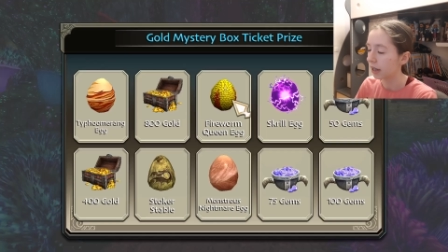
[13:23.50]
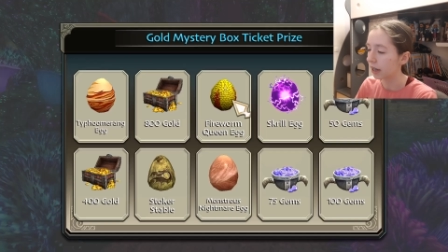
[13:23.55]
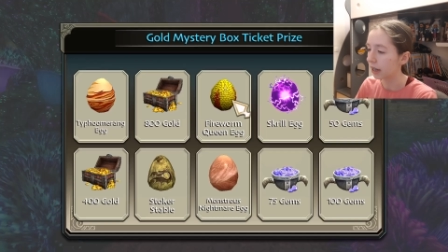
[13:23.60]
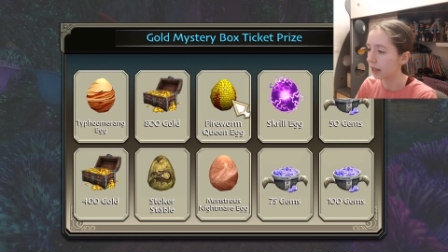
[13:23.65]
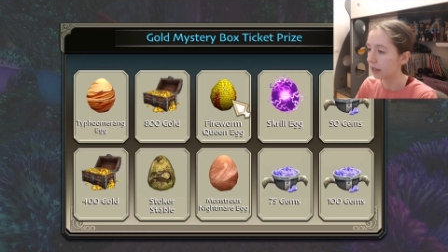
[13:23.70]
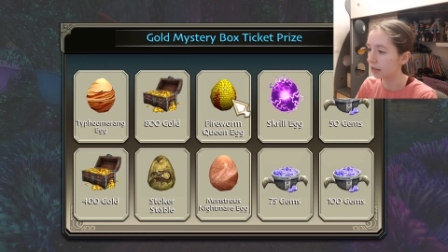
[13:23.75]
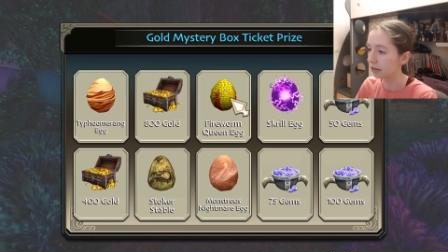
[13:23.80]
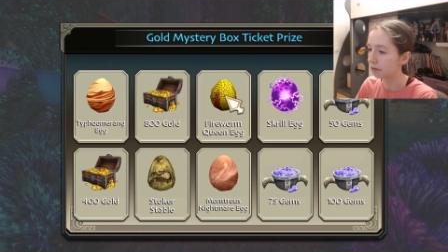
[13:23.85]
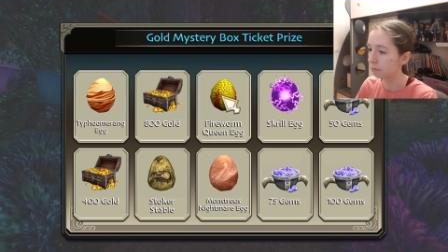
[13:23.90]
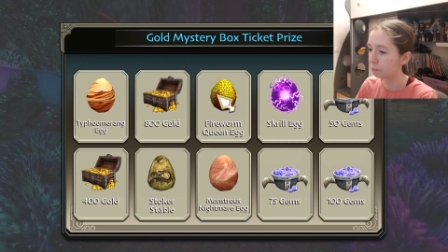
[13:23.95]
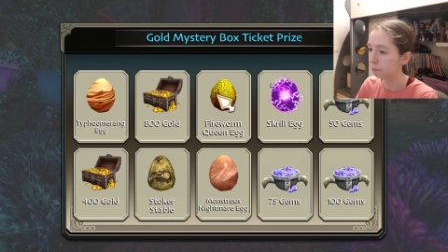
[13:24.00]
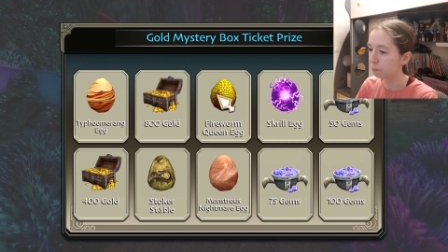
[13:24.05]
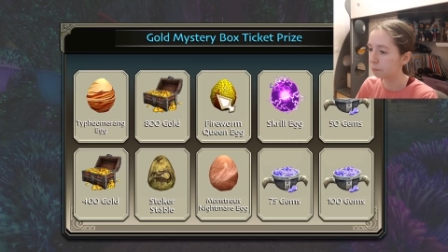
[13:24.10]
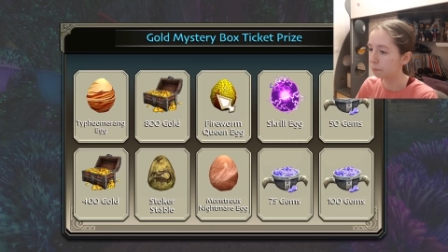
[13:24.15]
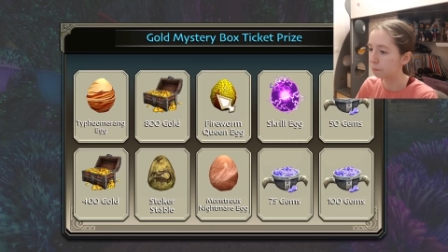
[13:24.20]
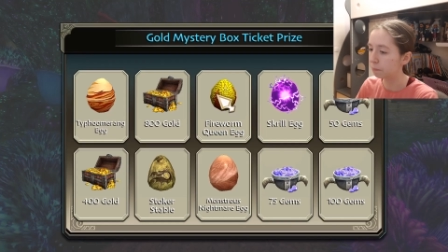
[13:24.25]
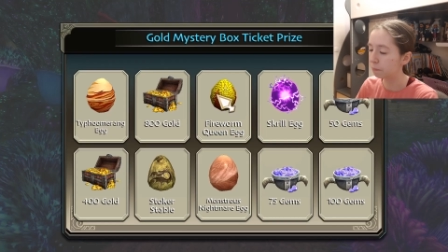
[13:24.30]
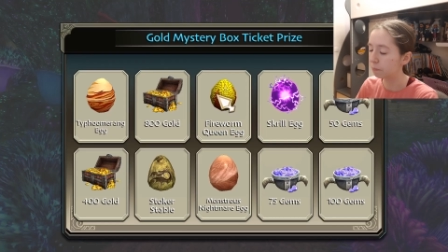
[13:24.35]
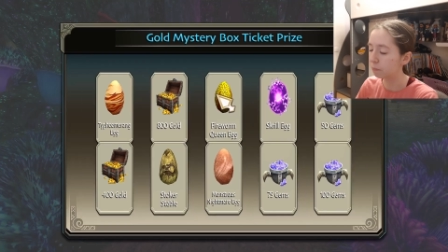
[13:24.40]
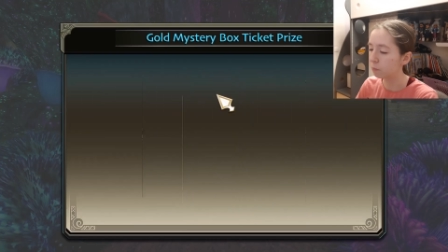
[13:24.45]
And
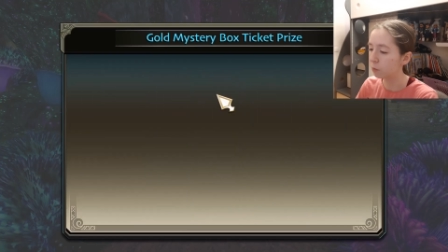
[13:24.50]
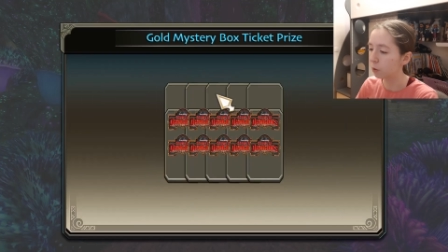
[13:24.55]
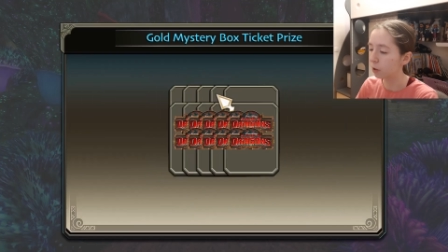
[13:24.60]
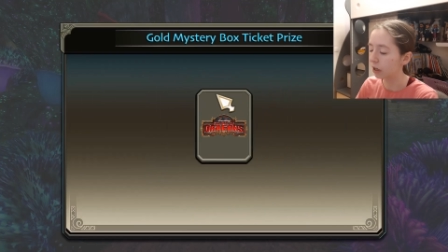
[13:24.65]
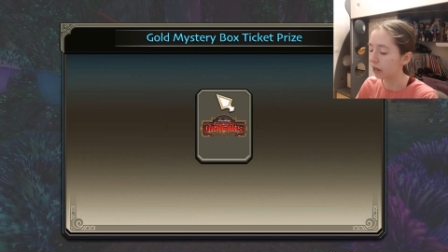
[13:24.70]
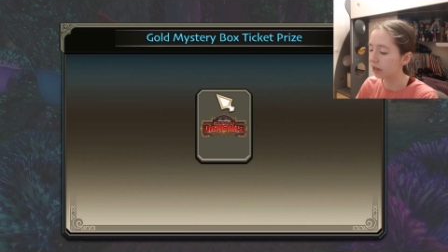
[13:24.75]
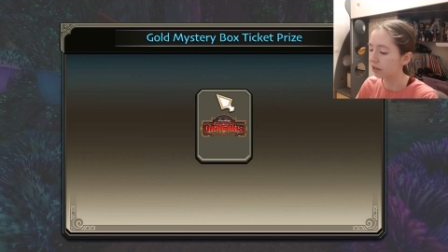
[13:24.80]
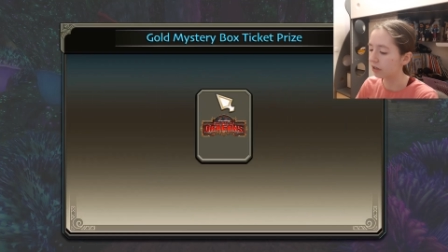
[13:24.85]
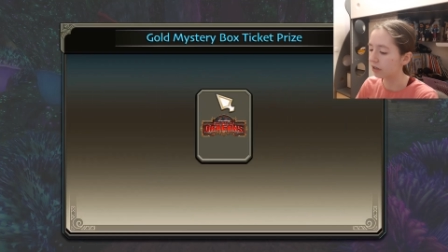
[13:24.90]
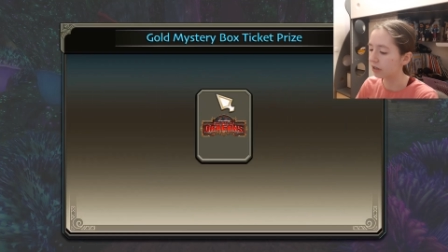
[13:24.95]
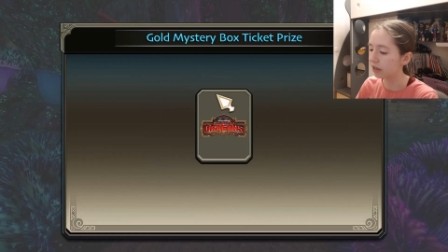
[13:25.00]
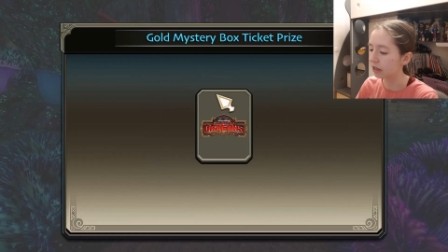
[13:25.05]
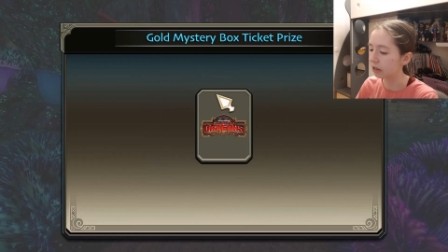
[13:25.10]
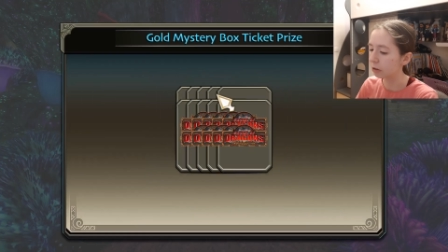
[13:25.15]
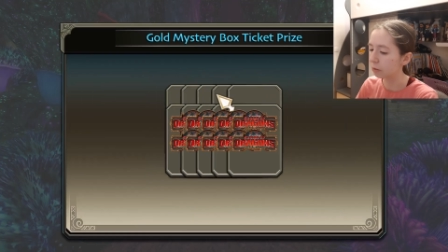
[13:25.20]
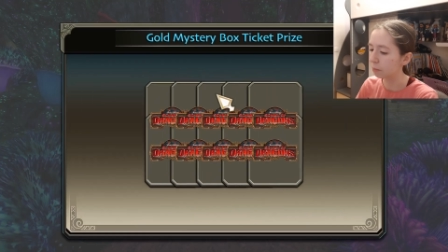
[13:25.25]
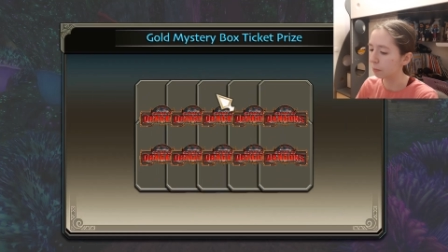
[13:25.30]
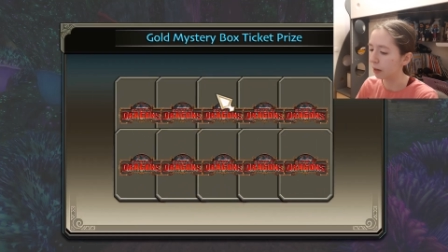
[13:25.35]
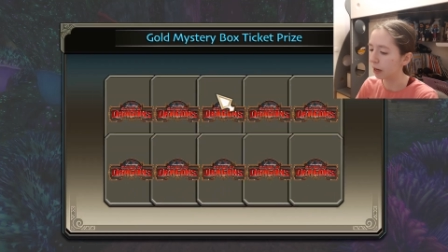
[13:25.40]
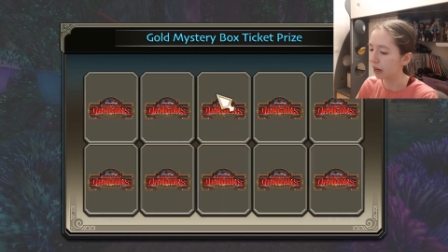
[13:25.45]
what else
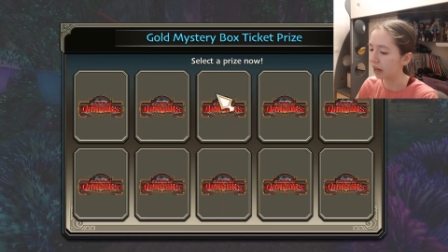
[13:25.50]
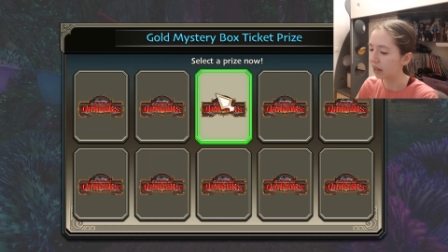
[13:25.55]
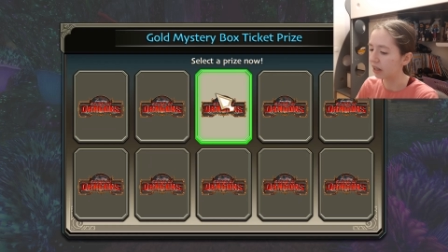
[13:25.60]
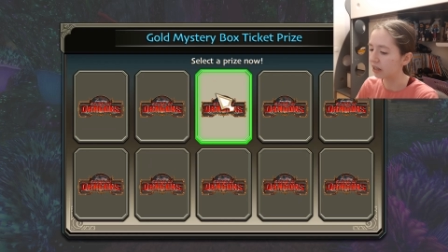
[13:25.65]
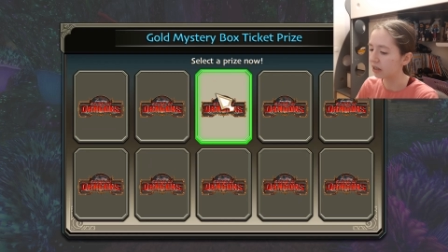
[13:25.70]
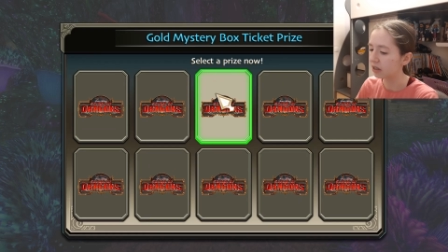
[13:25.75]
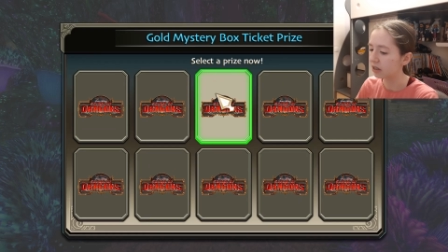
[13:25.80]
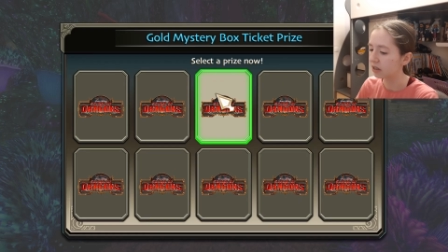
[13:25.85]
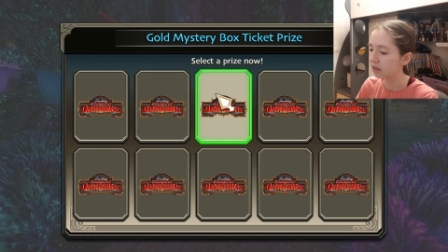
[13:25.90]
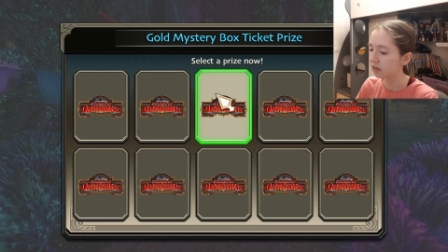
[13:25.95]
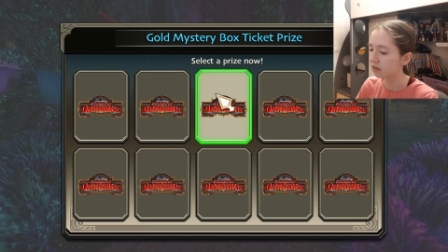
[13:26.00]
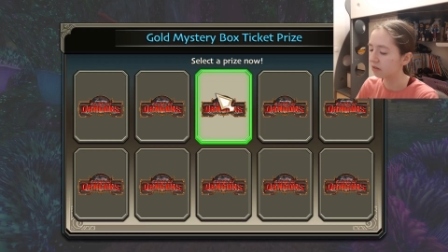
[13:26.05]
can you buy?